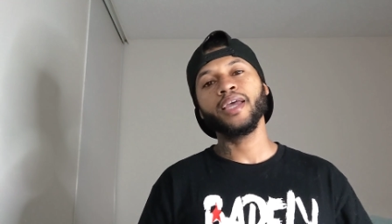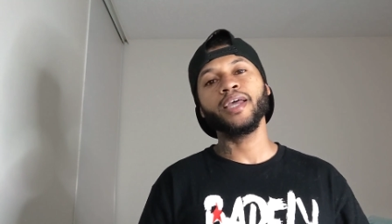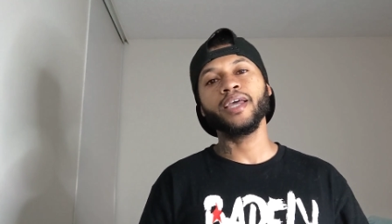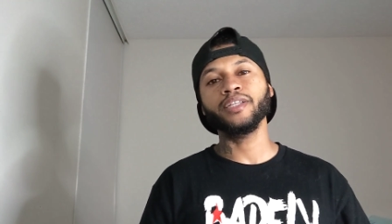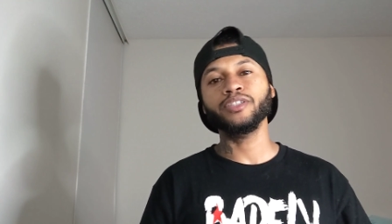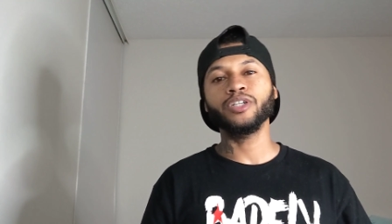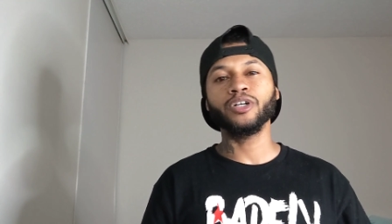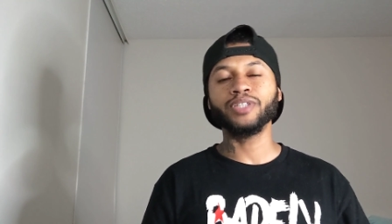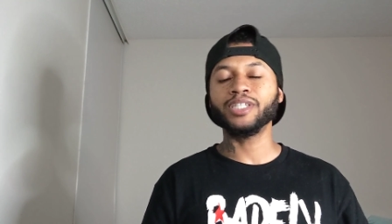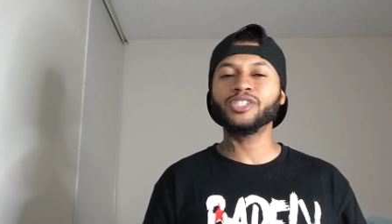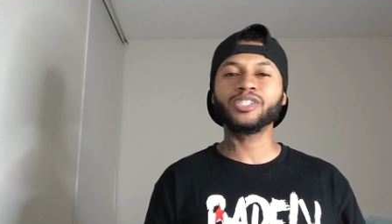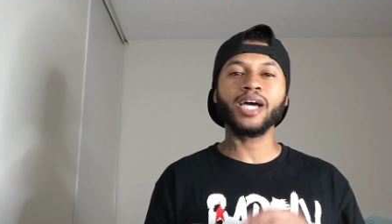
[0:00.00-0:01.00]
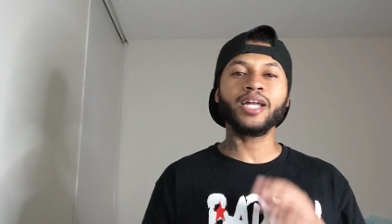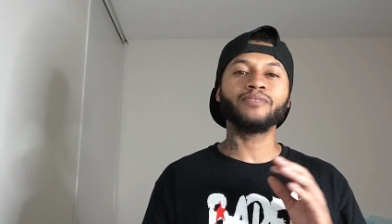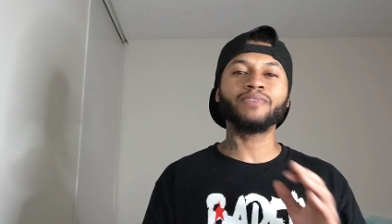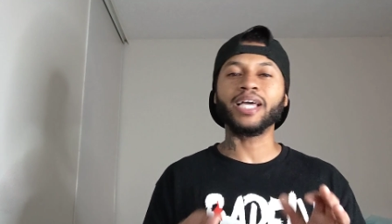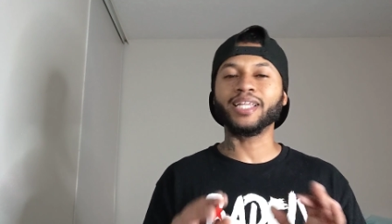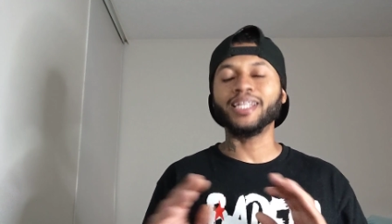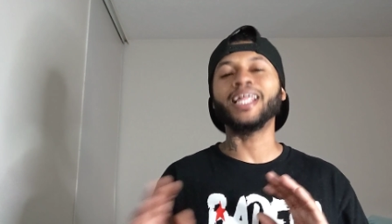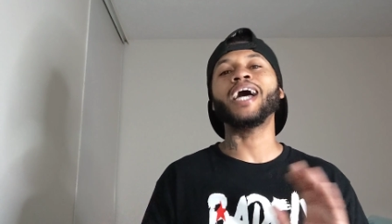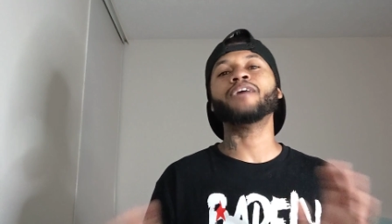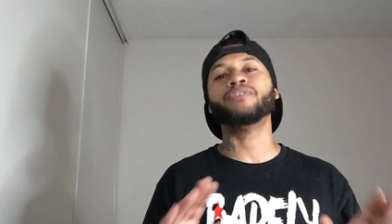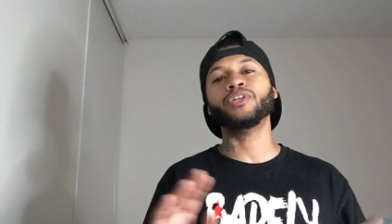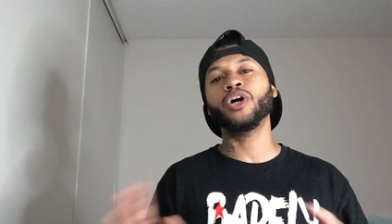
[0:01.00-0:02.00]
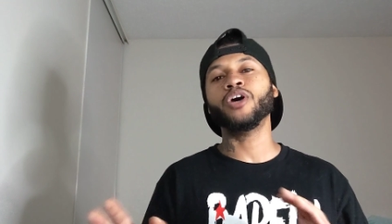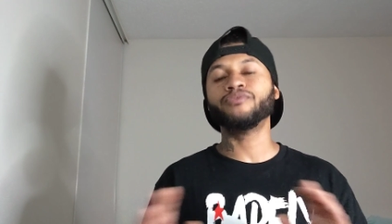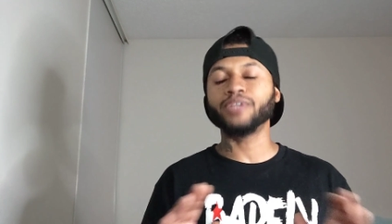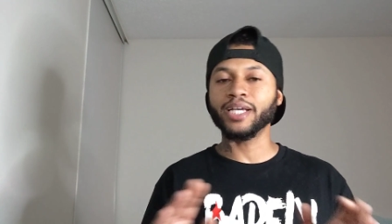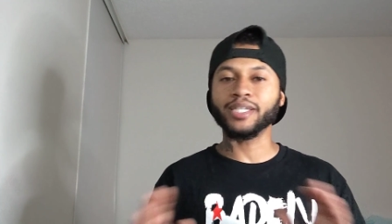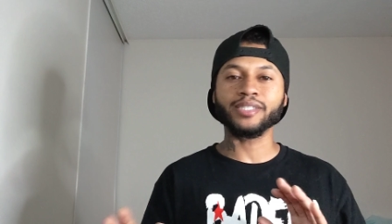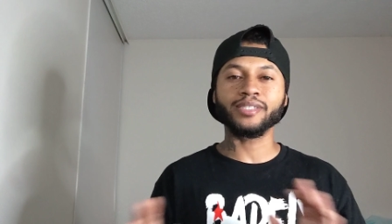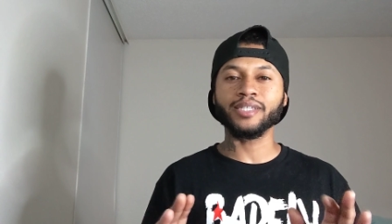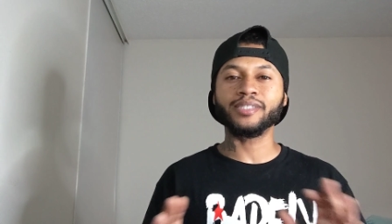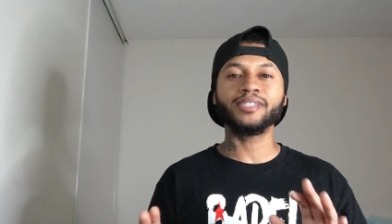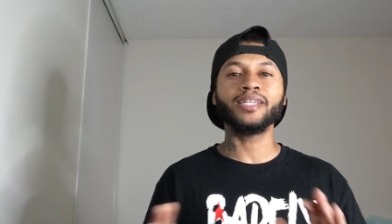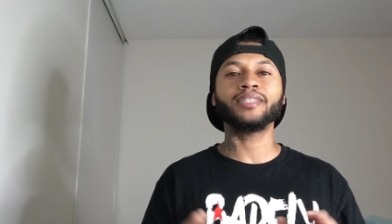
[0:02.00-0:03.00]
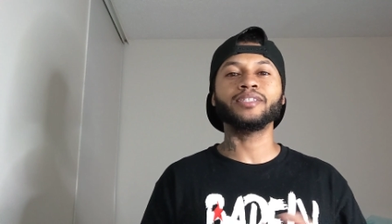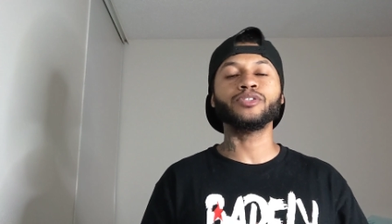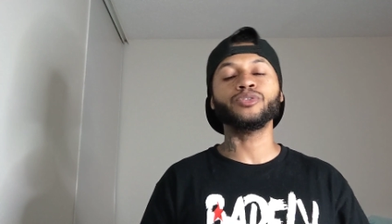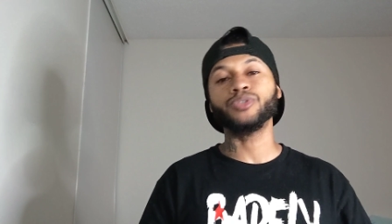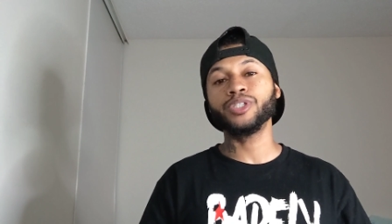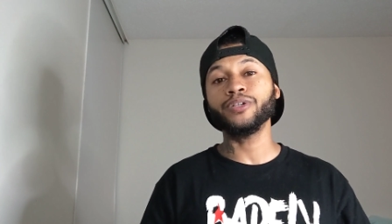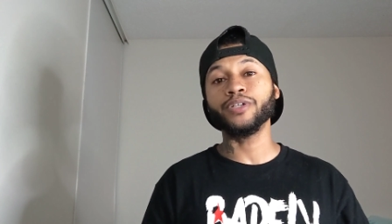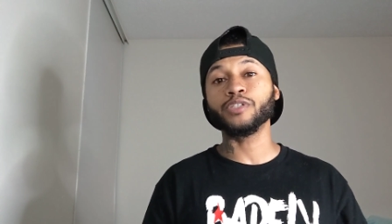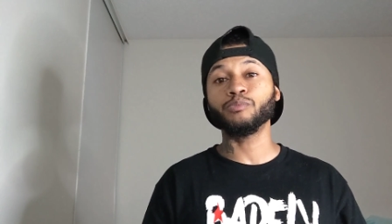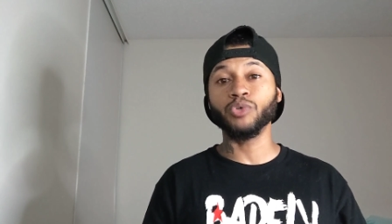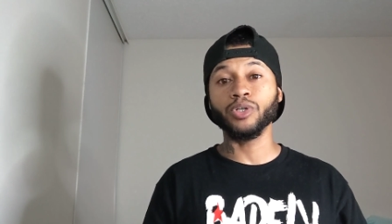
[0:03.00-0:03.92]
And, you know, they just kind of like laugh it off like it's, it's nothing too serious.